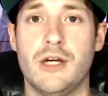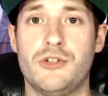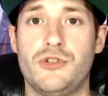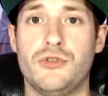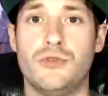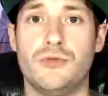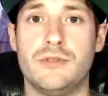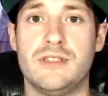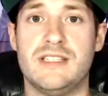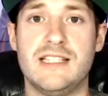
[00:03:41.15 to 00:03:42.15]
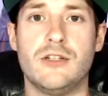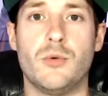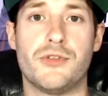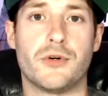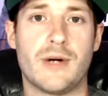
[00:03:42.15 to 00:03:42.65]
to deal
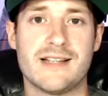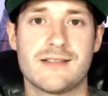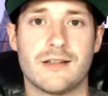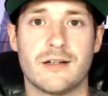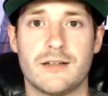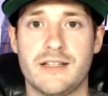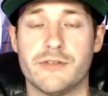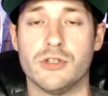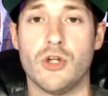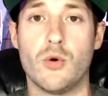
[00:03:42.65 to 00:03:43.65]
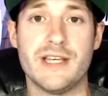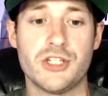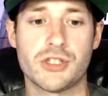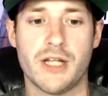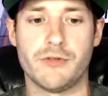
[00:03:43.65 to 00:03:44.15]
with a wrestler, even a
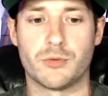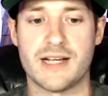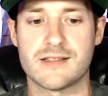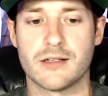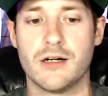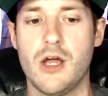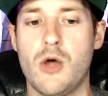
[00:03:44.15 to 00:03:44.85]
low-ish level wrestler,